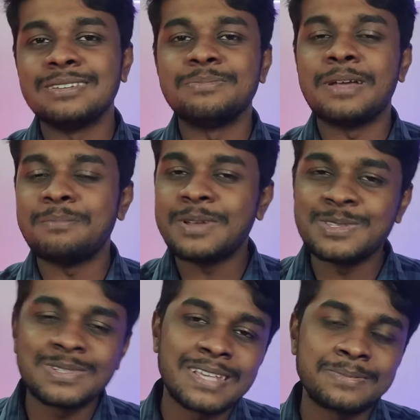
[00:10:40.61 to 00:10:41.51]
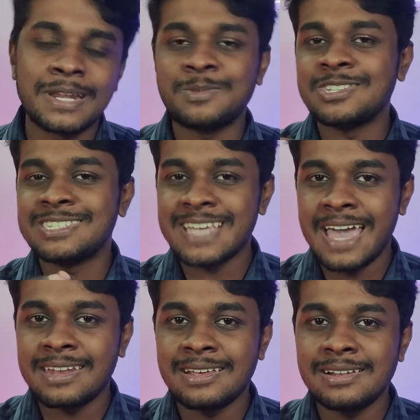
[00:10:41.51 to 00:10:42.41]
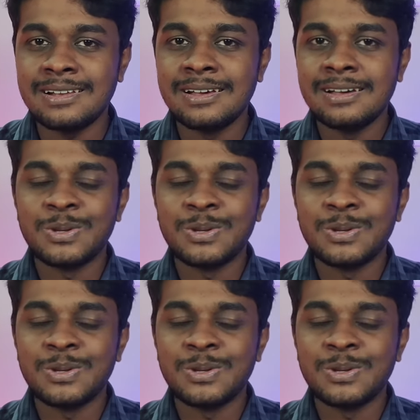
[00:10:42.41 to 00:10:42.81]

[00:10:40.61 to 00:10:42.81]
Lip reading: up and please do subscribe to this channel